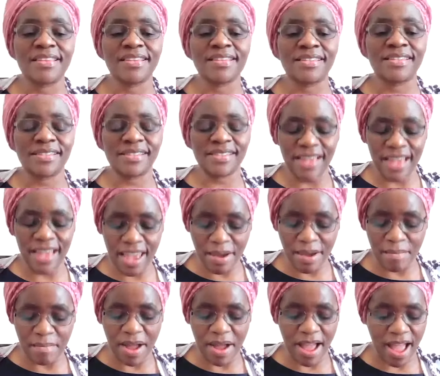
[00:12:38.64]
The
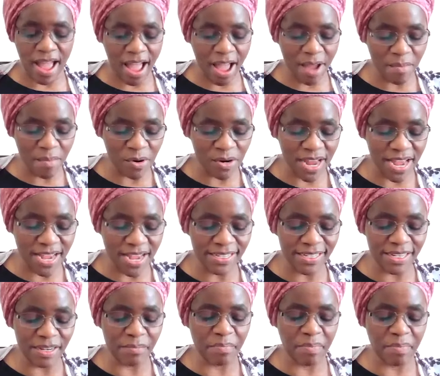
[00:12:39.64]
same
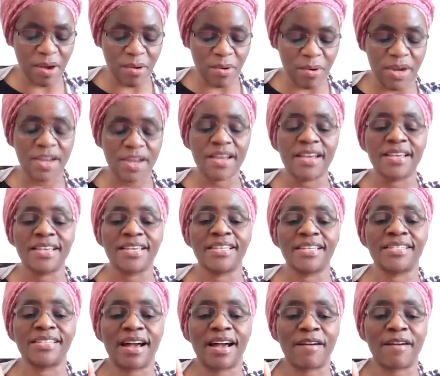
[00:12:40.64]
harmonizing power
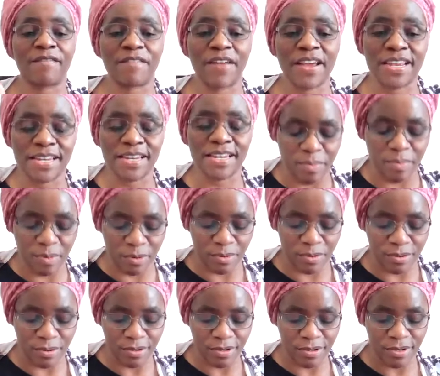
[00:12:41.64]
is
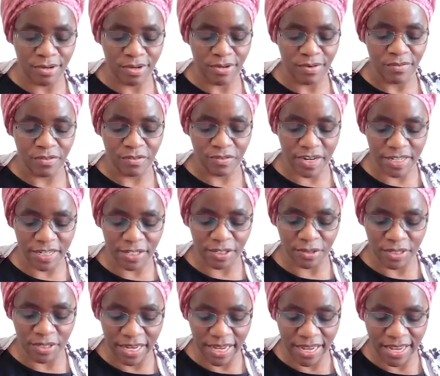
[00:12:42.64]
available for us
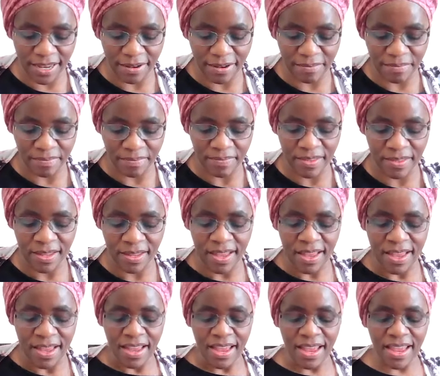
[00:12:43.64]
today.
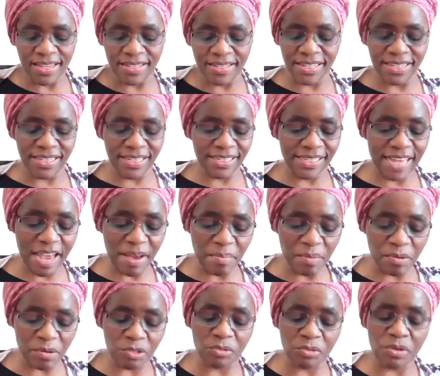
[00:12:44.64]
As the
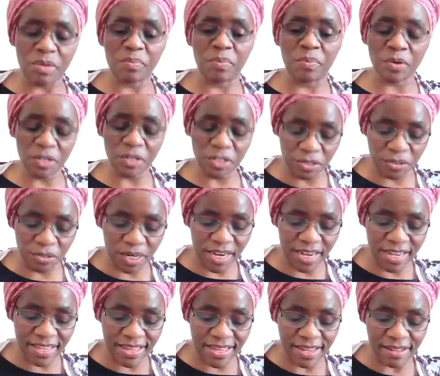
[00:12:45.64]
disciples were brought
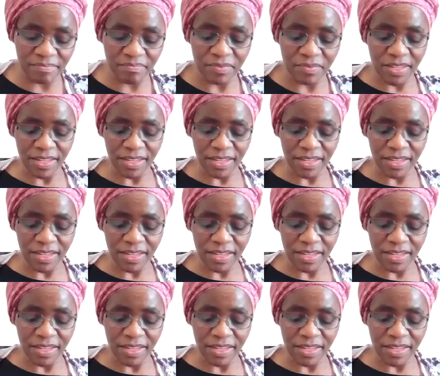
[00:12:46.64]
together,